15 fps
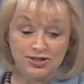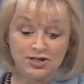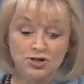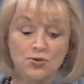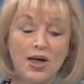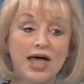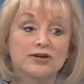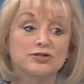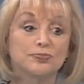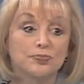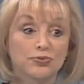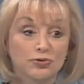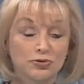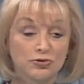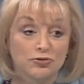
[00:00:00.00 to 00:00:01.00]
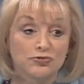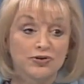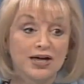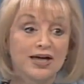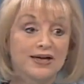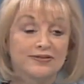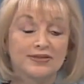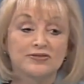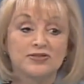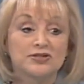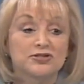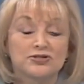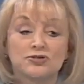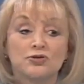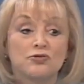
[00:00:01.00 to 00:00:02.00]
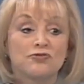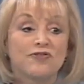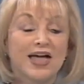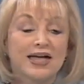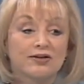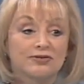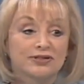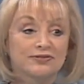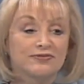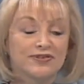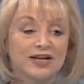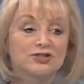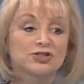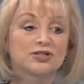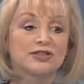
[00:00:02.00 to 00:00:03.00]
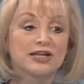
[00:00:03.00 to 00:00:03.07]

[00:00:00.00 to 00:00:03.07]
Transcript: and you had to prove that this newfangled invention,